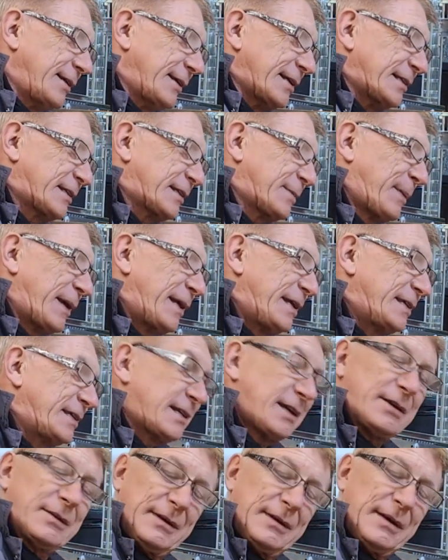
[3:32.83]
space.
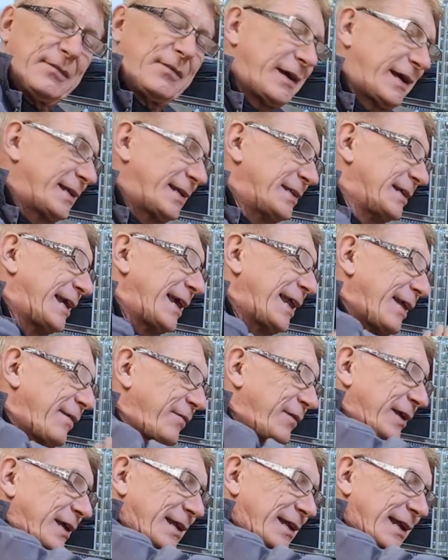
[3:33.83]
So if I can get
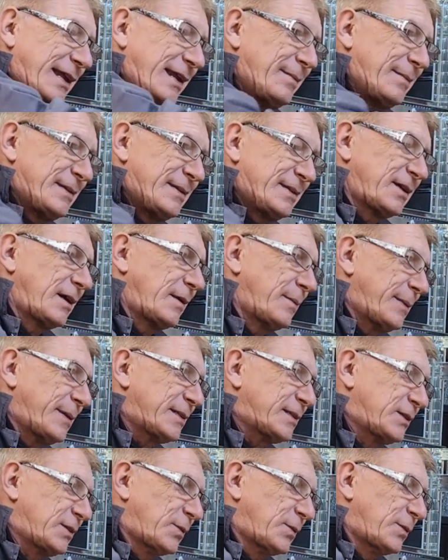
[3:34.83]
everything in here, it means I've got a bit of
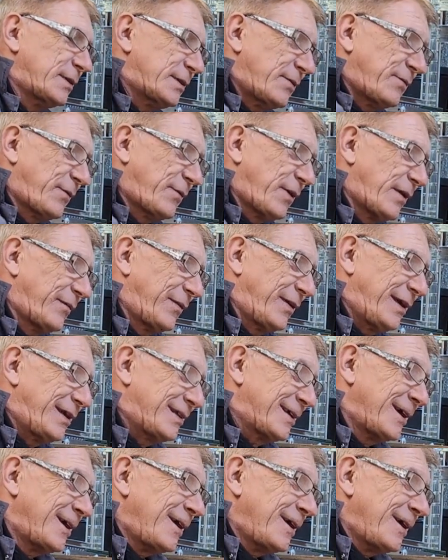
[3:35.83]
storage in front of it.